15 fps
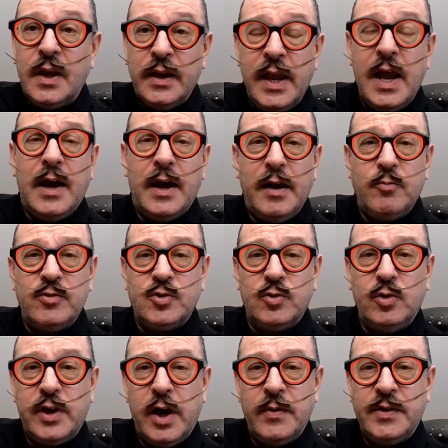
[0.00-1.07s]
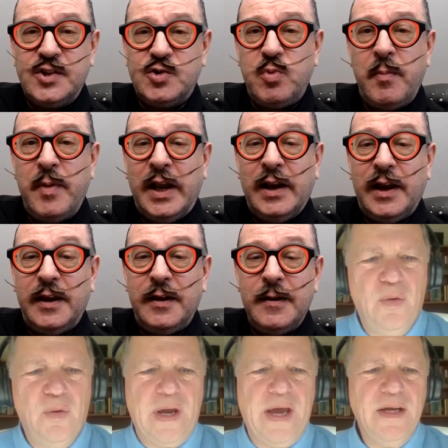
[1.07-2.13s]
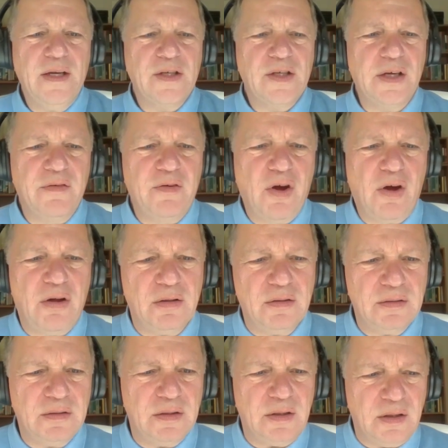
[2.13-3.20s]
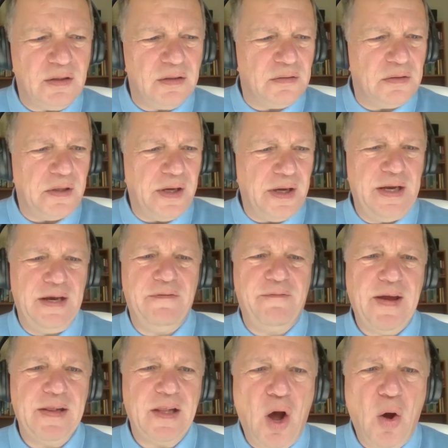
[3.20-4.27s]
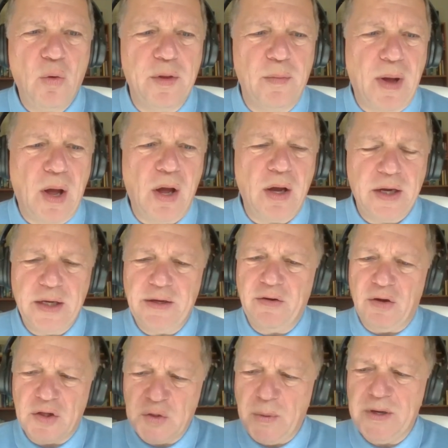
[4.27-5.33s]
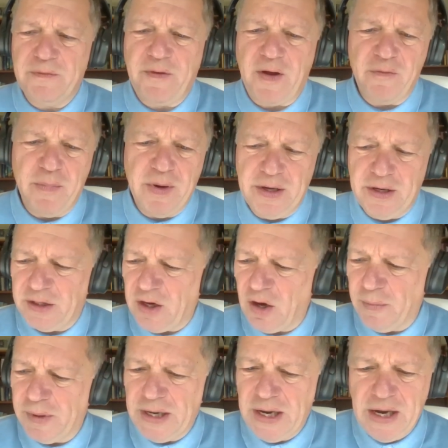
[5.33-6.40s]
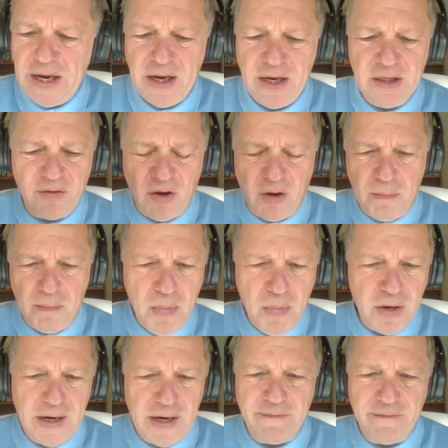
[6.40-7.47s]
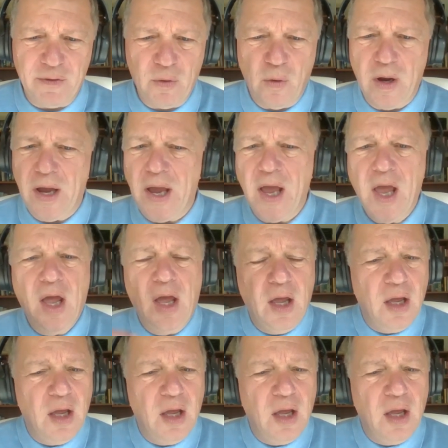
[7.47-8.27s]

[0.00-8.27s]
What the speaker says: yeah, it was all going swimmingly. Okay, so you've got, in effect, the whole of the market. You've got 25 million coming in. You've got money everywhere.